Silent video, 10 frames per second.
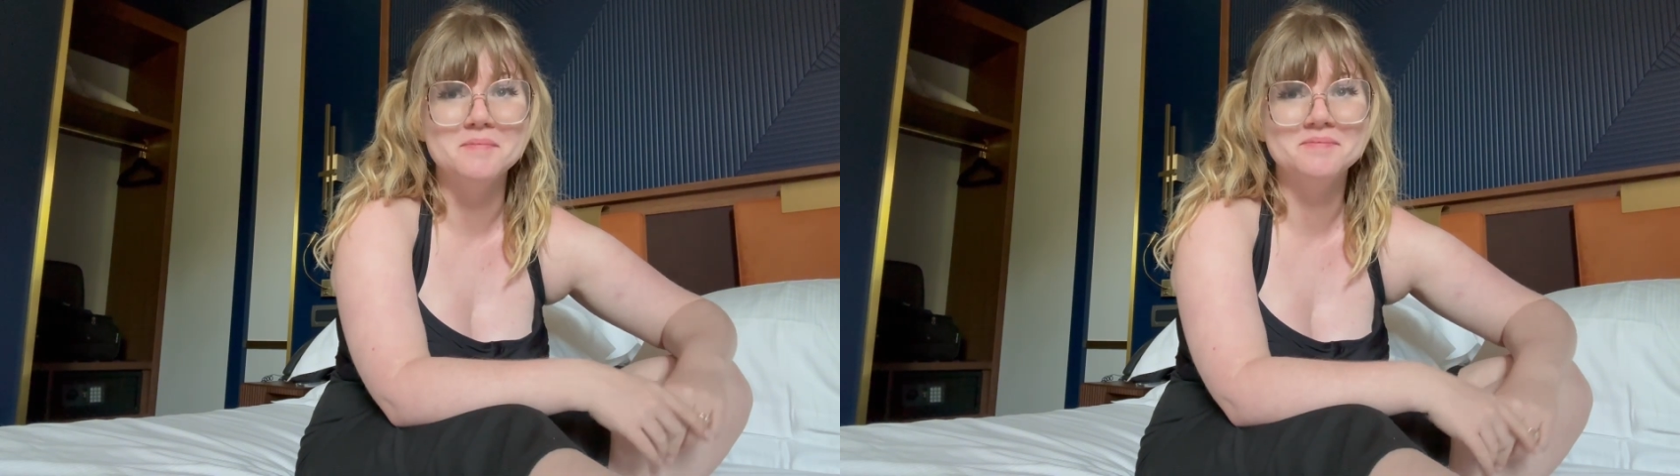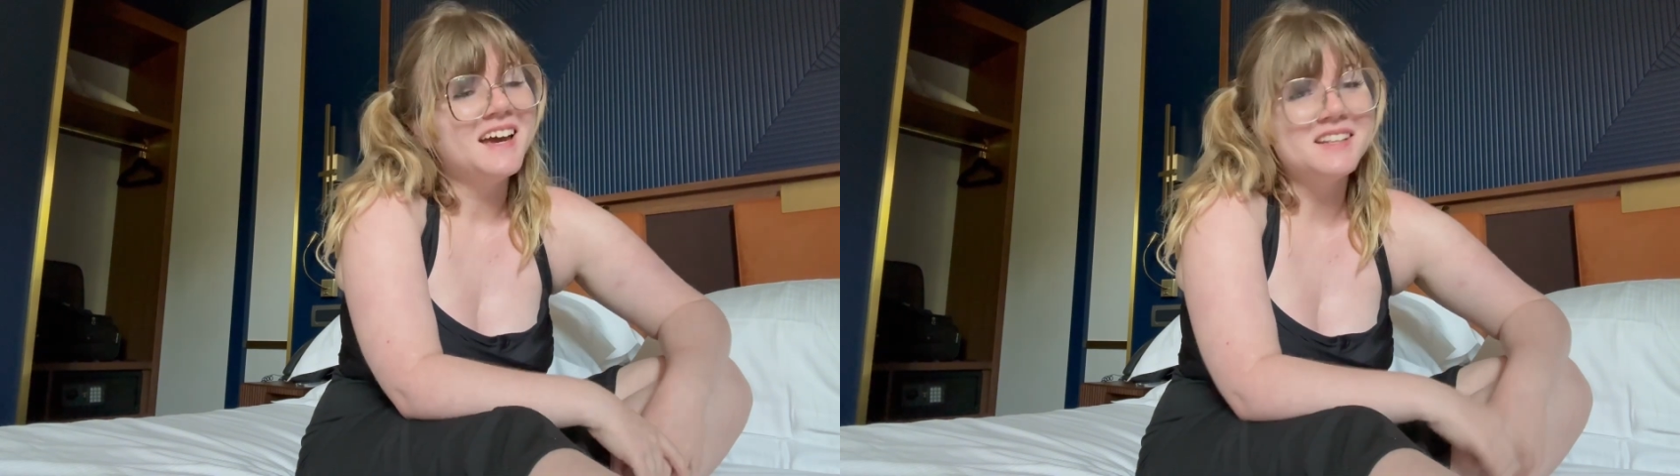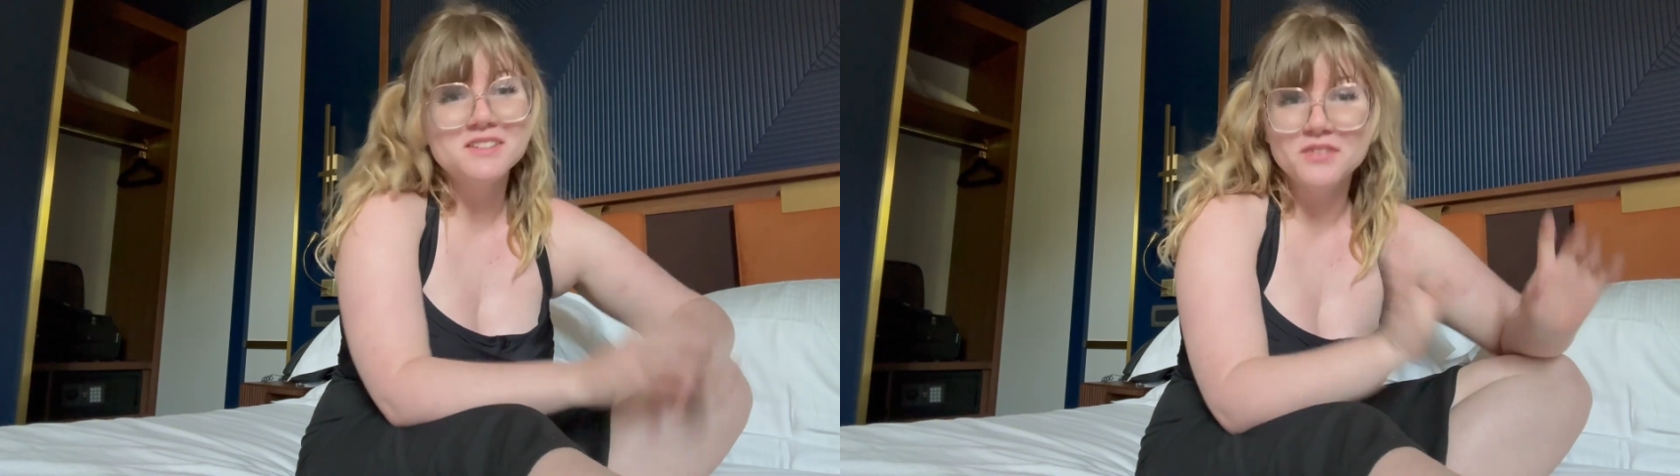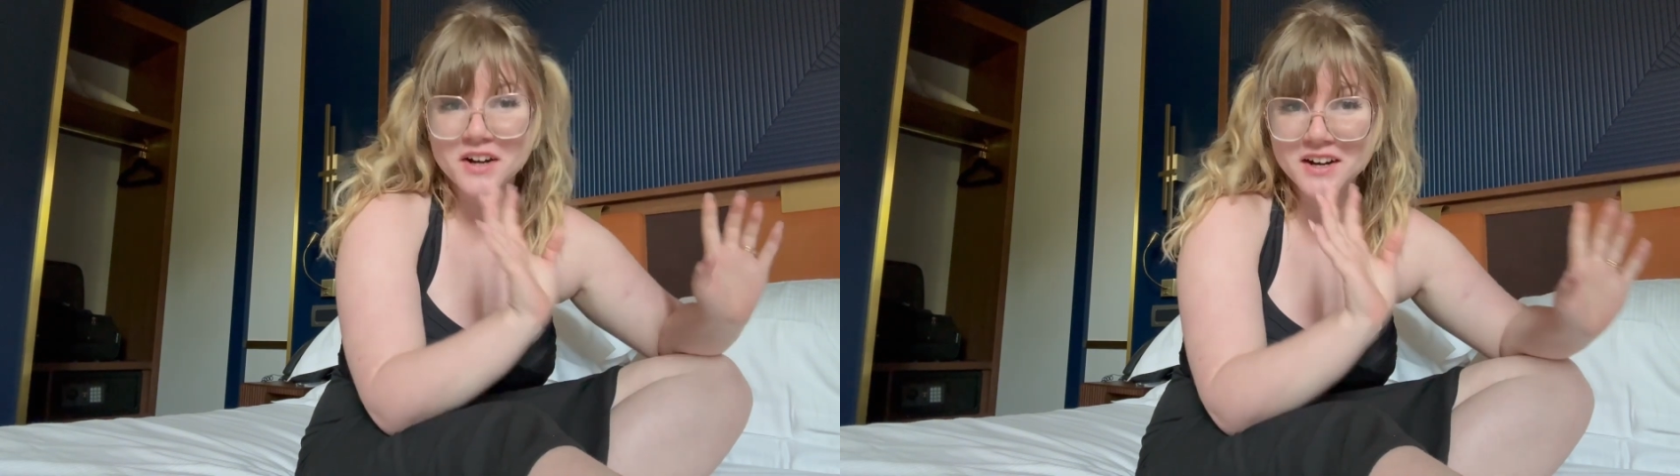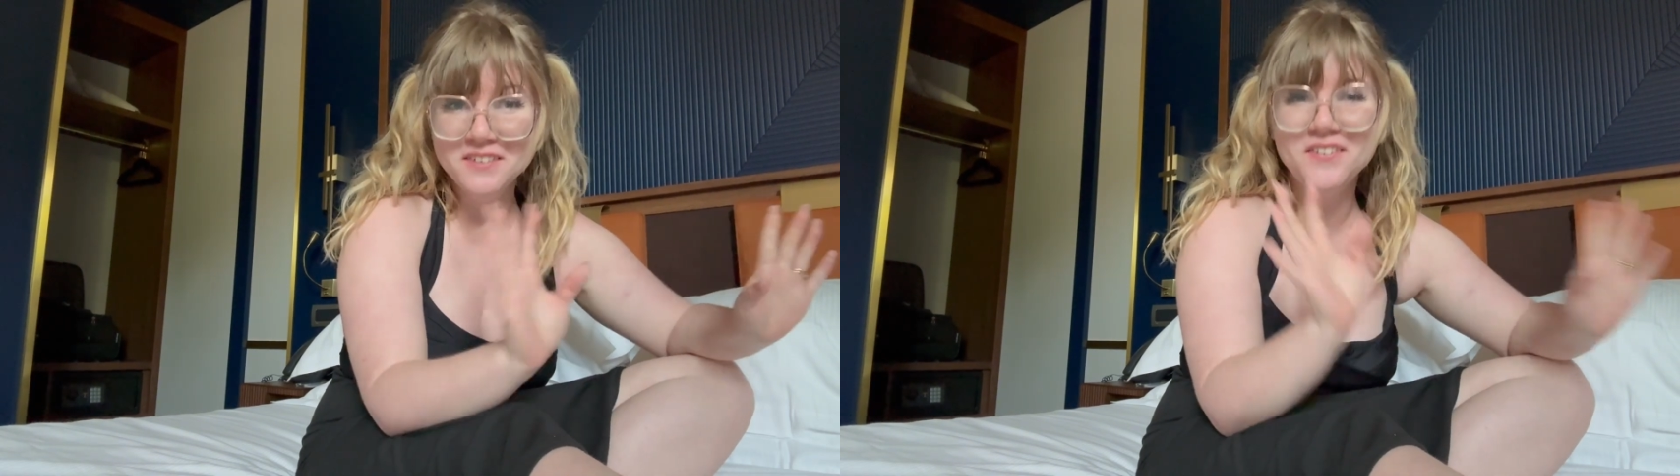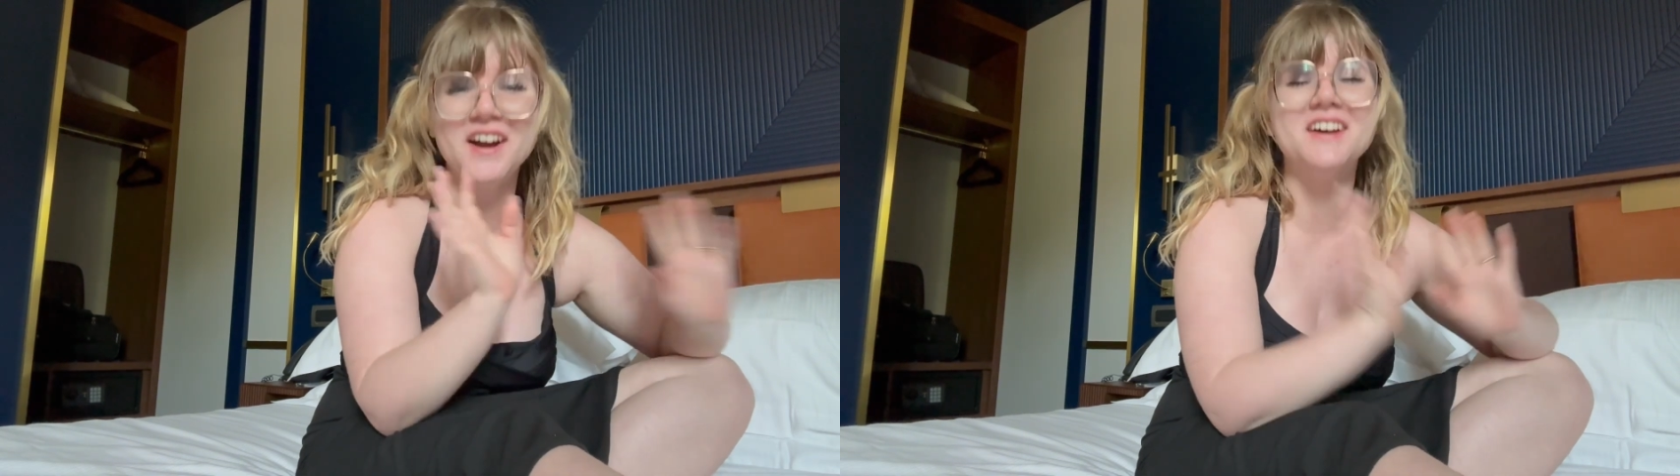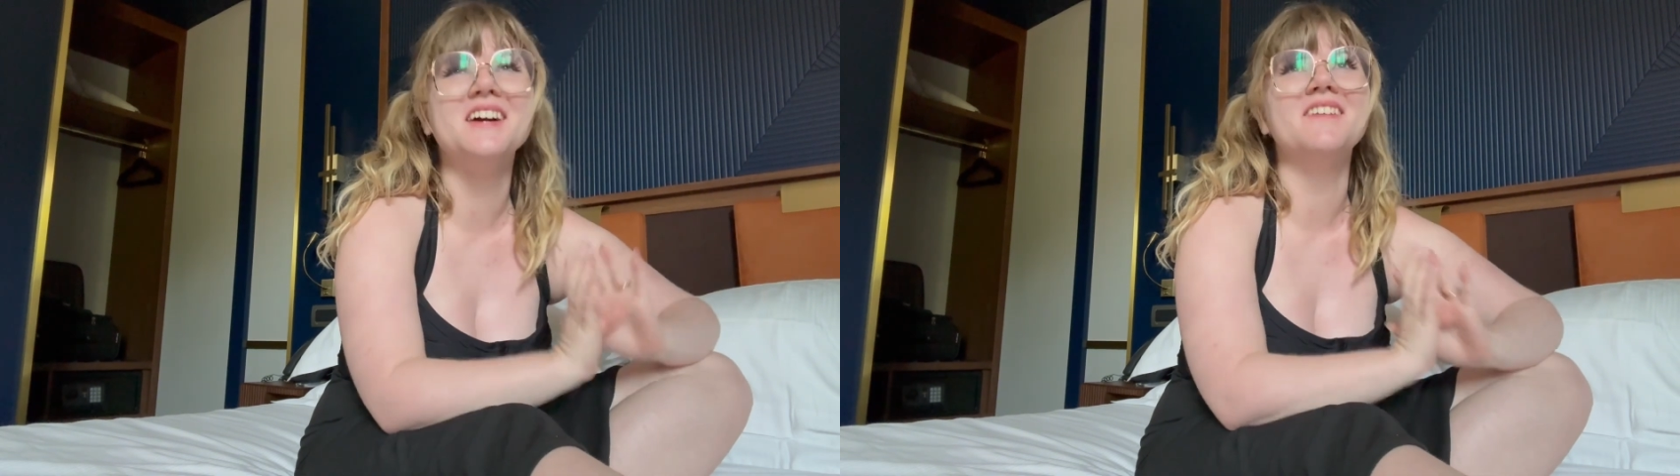it's a very